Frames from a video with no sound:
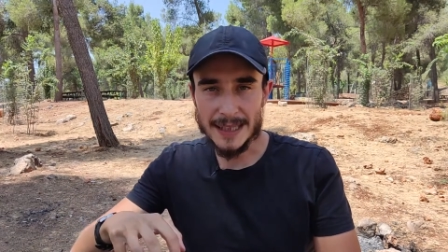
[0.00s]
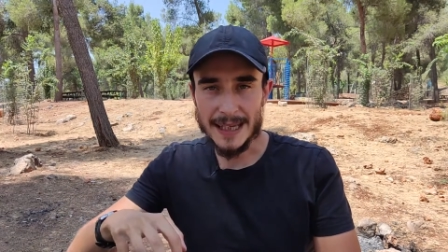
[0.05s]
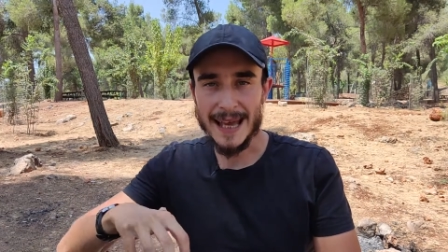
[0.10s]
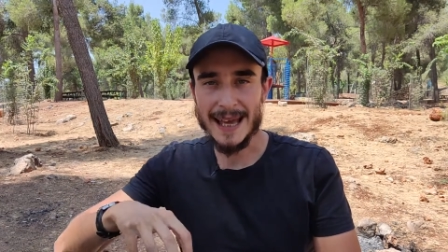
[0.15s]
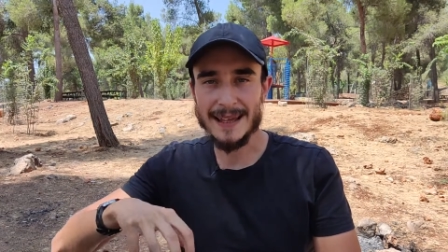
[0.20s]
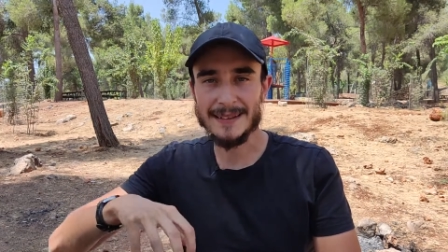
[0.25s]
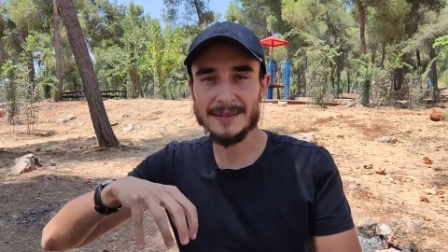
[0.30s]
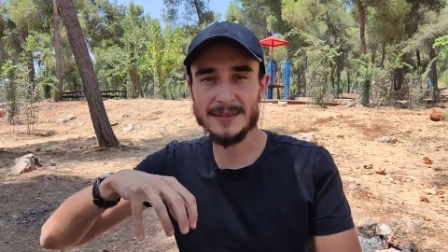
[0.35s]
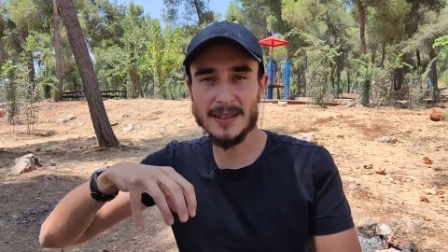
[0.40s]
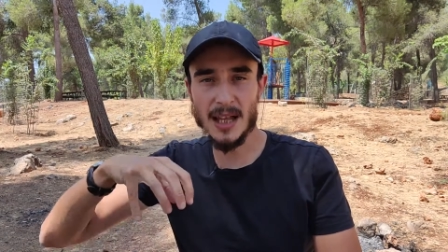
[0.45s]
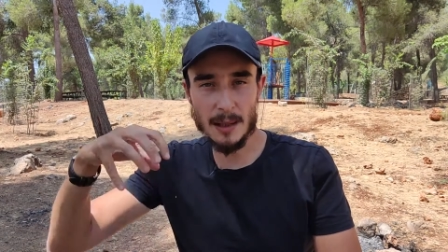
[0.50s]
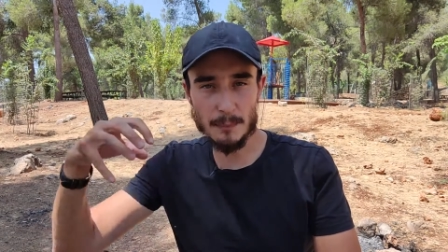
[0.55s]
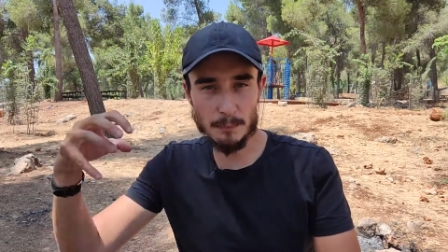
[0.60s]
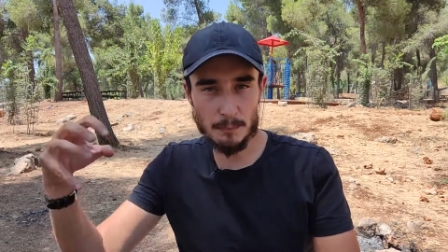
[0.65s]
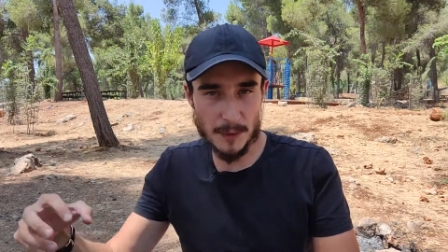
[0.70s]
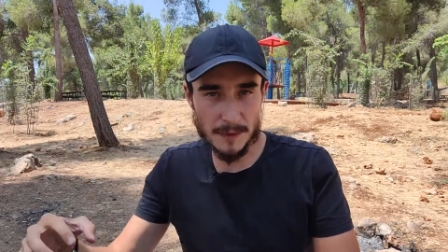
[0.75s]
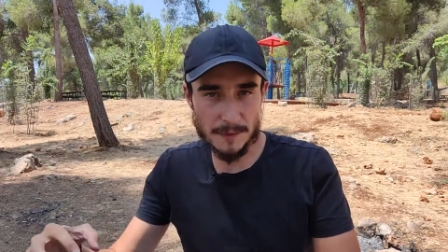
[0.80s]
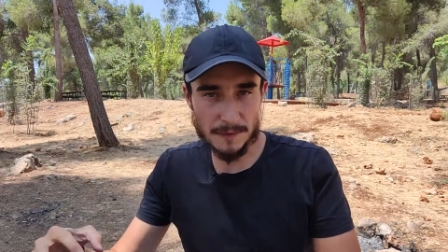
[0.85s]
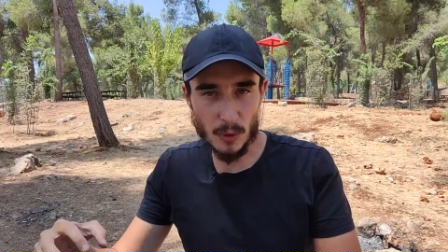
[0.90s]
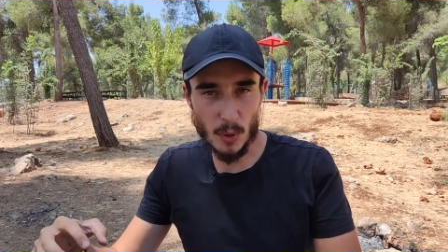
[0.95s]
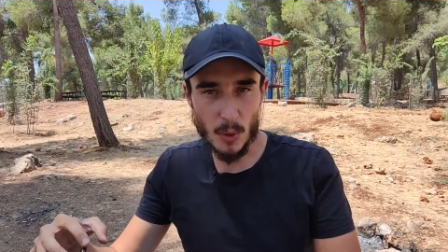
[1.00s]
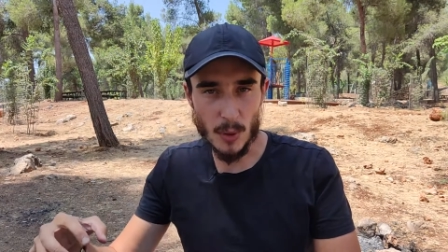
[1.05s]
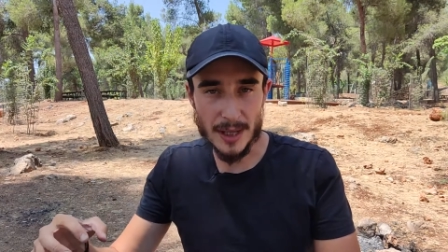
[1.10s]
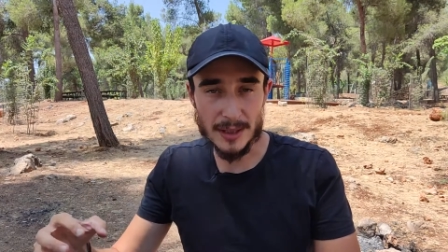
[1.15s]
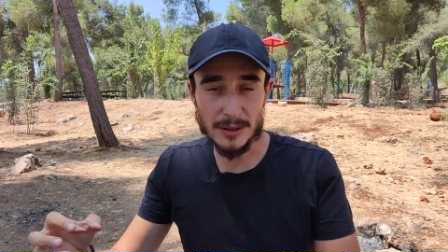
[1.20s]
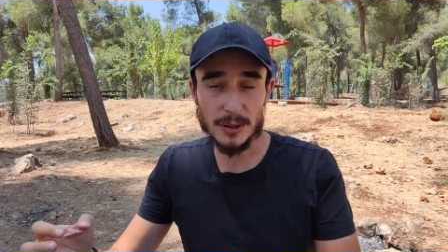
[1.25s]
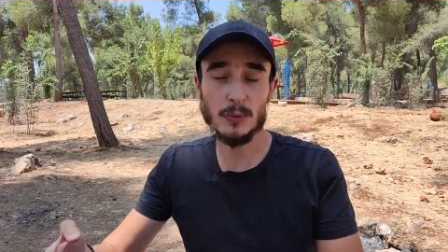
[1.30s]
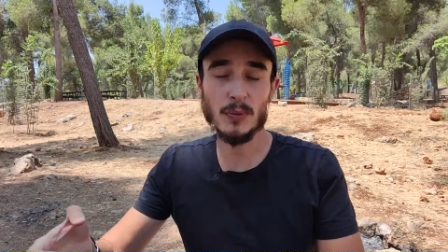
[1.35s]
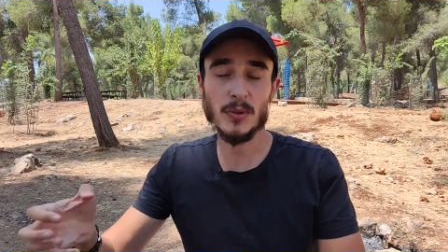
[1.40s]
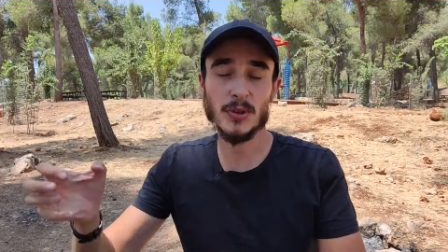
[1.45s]
had done before,
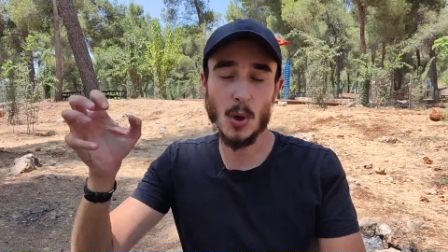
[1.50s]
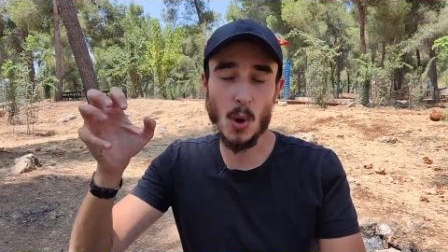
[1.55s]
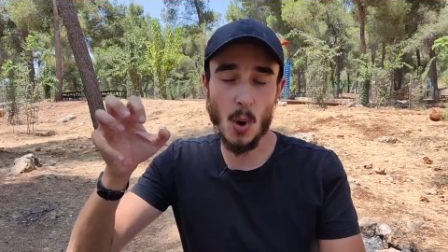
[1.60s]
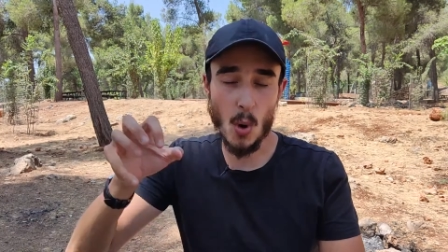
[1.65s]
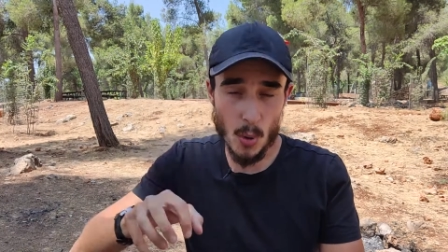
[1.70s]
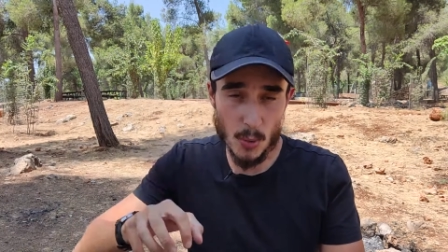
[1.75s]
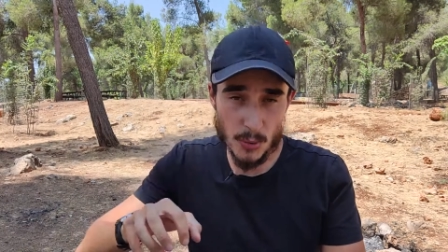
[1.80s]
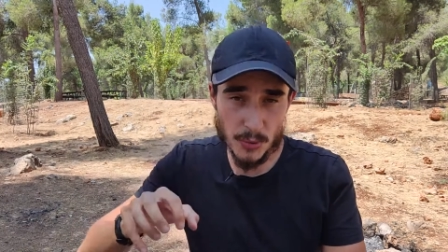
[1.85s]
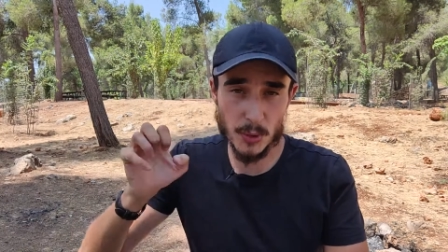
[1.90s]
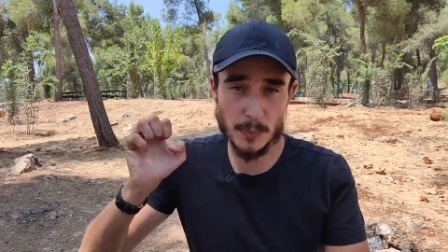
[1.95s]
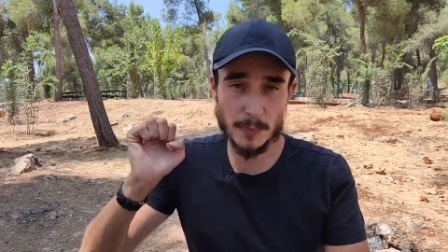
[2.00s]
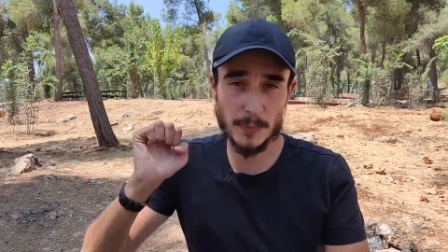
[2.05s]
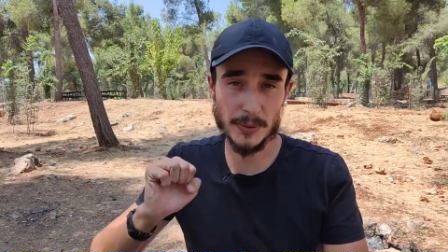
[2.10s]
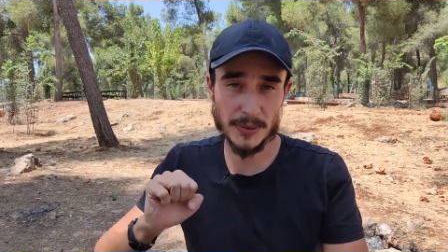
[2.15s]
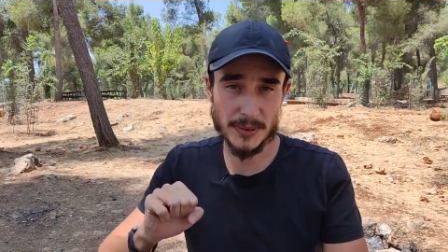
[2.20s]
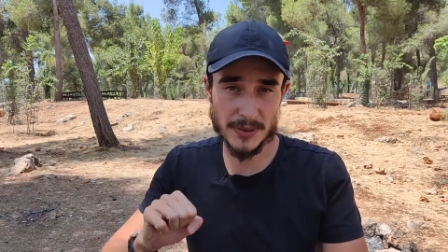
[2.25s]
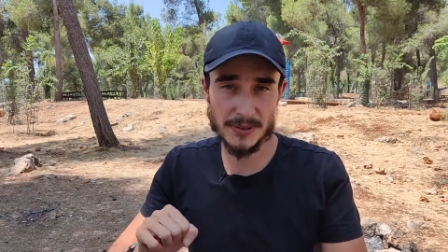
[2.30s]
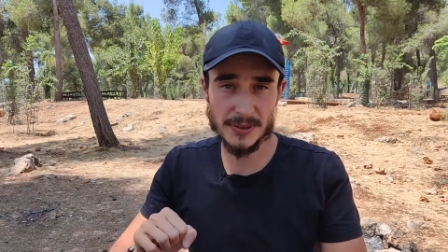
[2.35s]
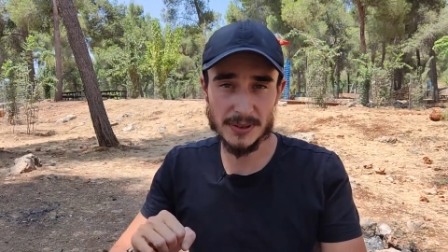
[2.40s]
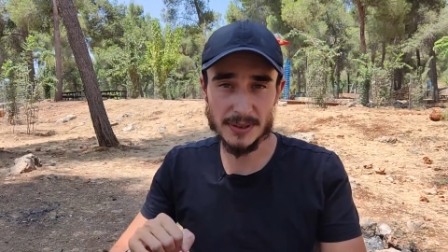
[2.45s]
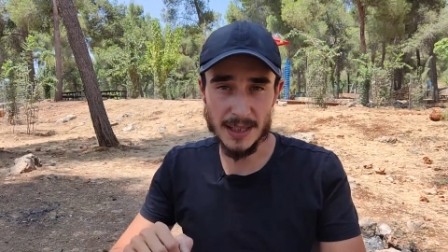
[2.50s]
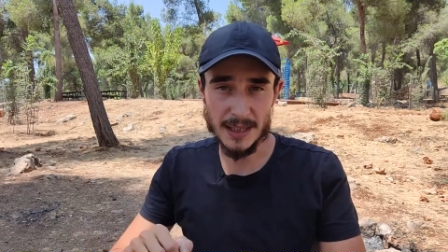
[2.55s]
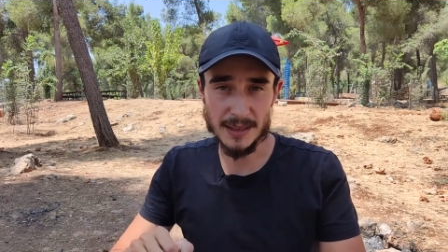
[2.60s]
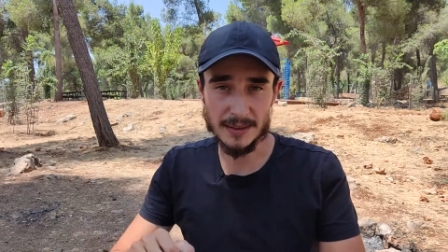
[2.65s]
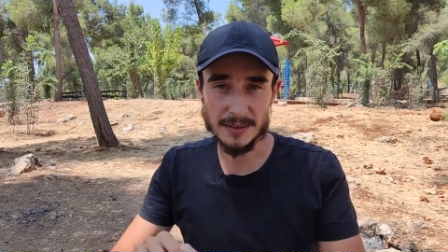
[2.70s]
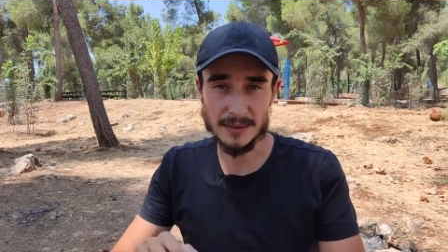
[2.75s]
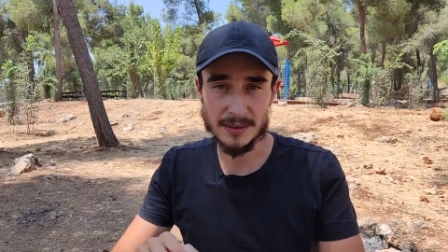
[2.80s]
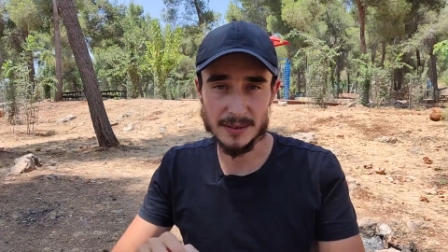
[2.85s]
and you was also procrastinating,